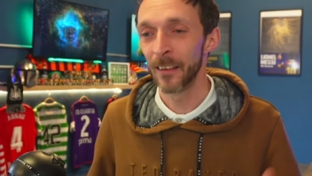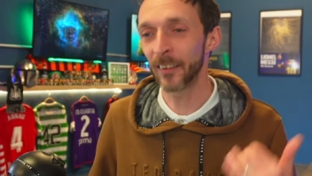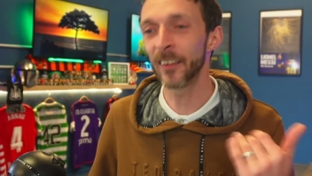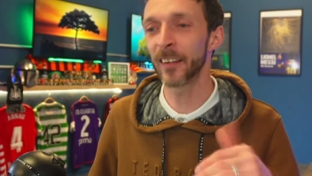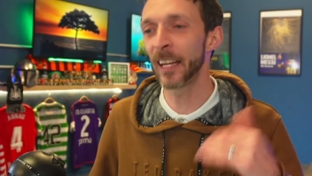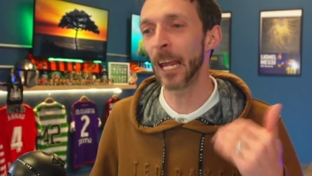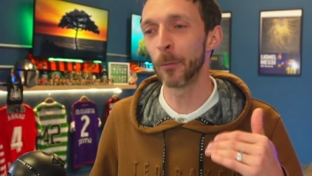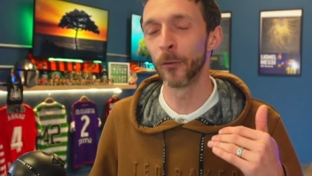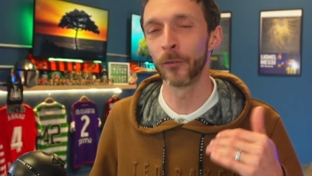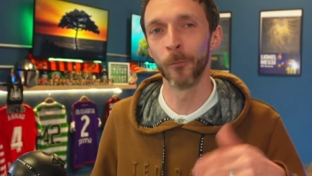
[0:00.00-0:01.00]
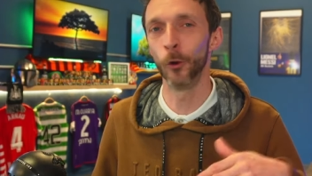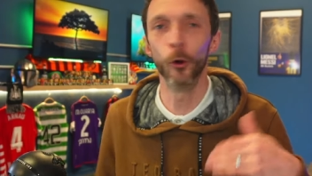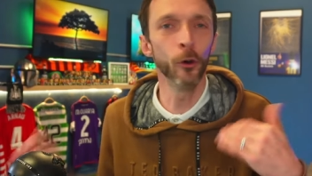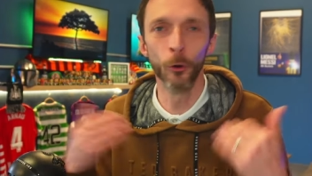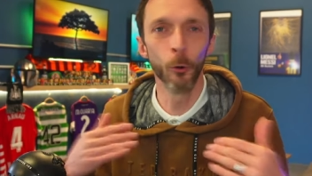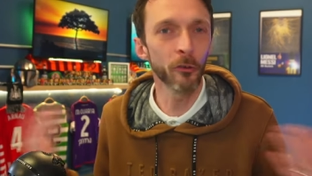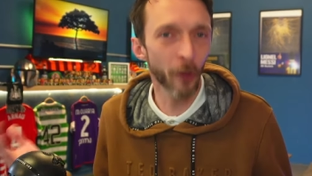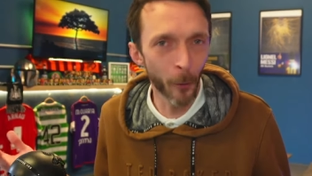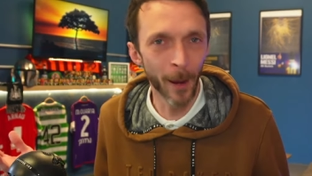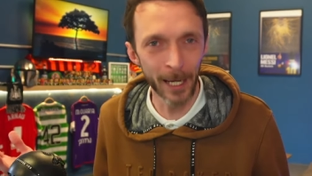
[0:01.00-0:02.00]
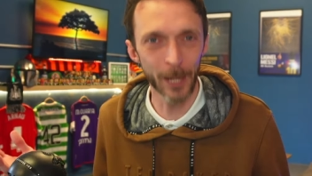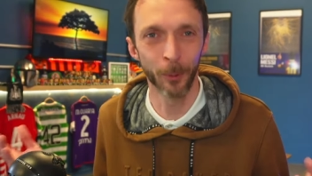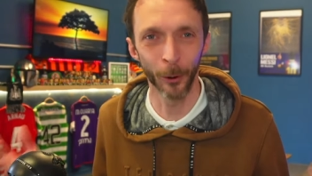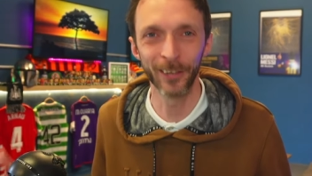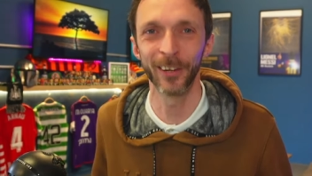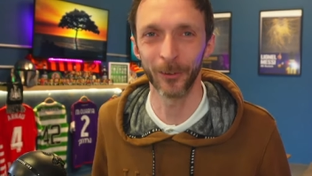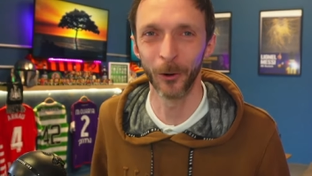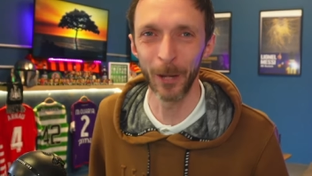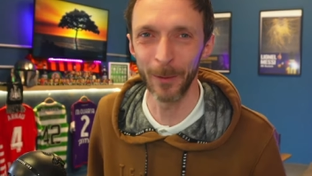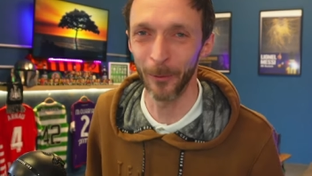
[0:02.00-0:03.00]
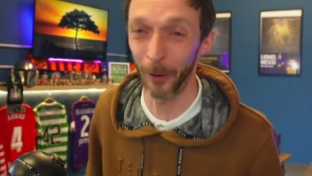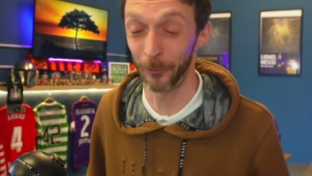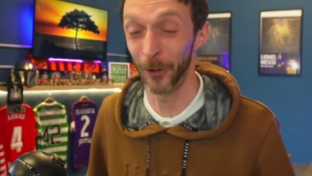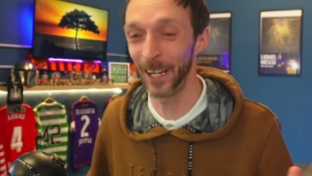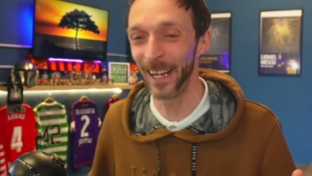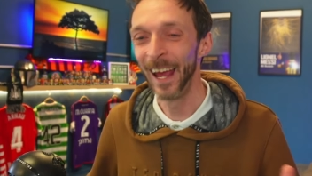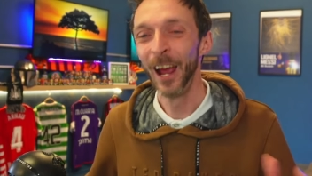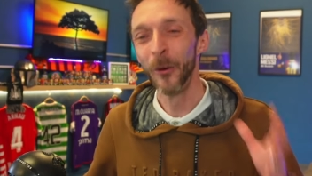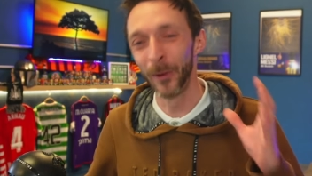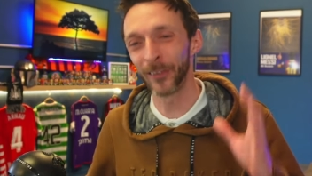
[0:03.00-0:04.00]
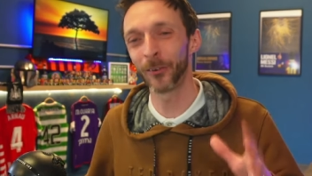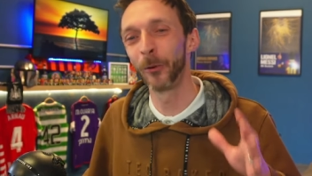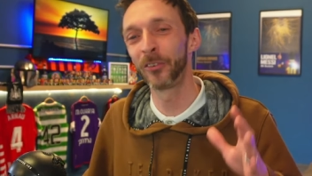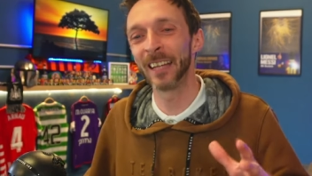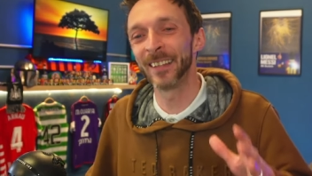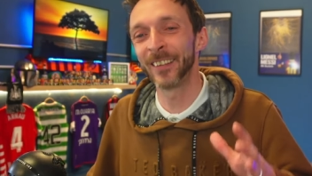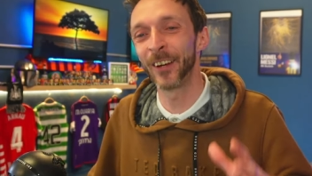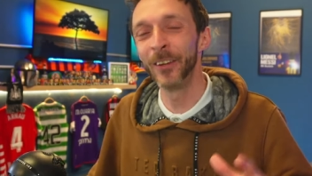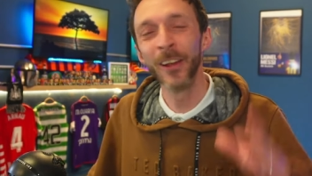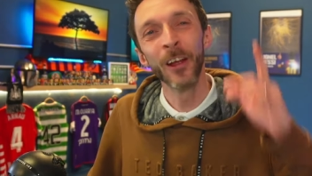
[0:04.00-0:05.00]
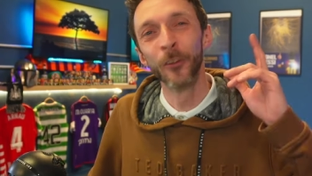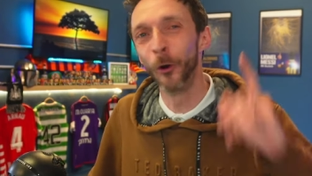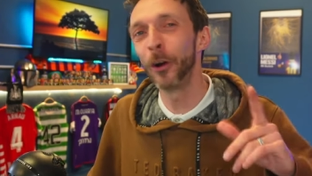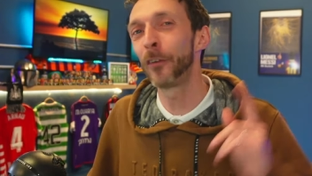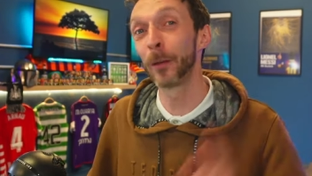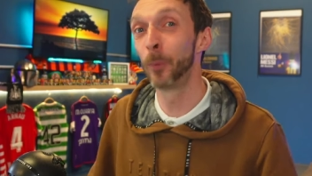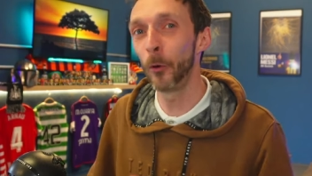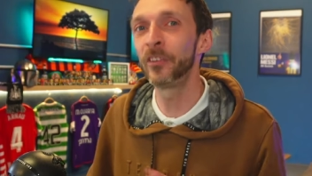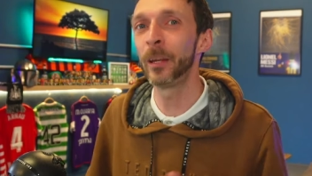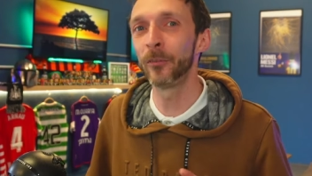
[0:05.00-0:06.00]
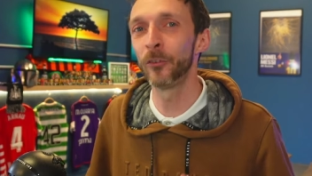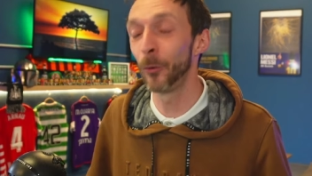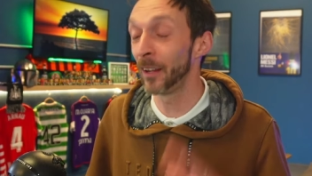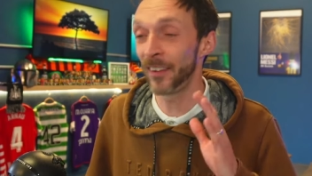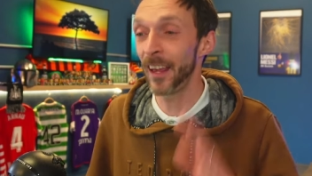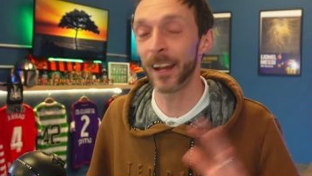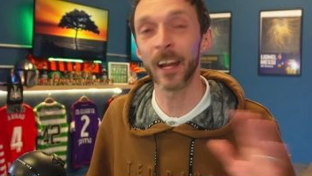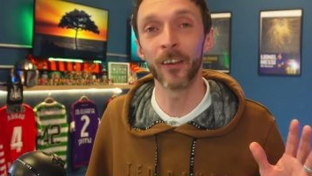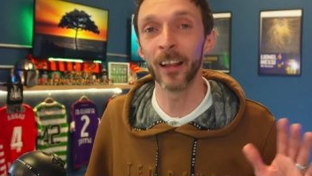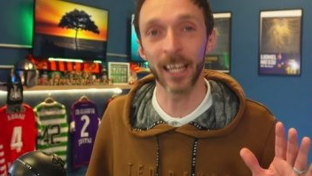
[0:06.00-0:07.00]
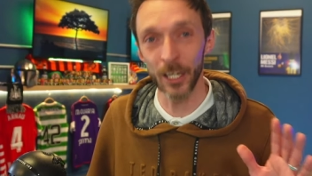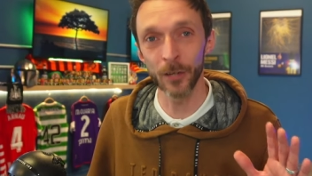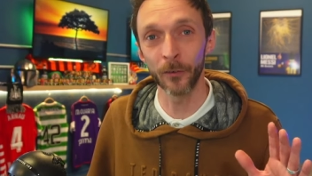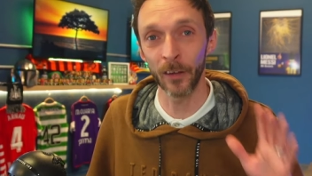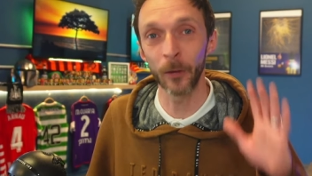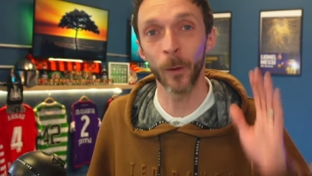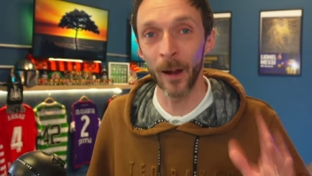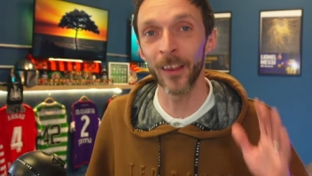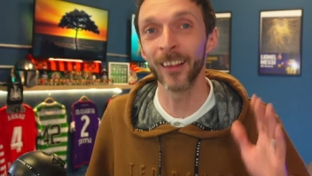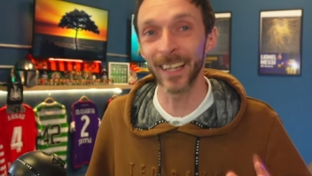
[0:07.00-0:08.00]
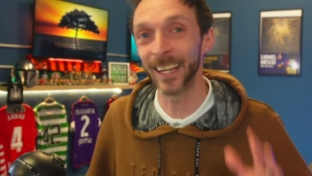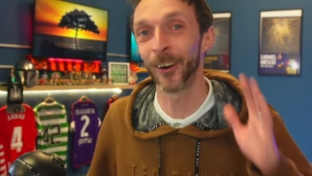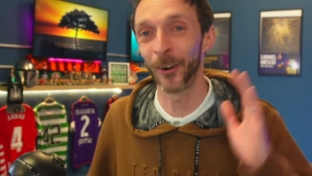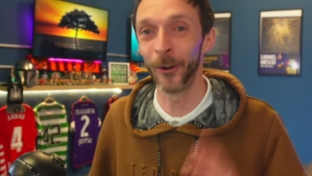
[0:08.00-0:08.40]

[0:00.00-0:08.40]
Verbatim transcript: this is a game of who knows how many points it's going to be worth, really, when it's all said and done. The only thing both Both teams know is they are in a relegation fight, whether they like it or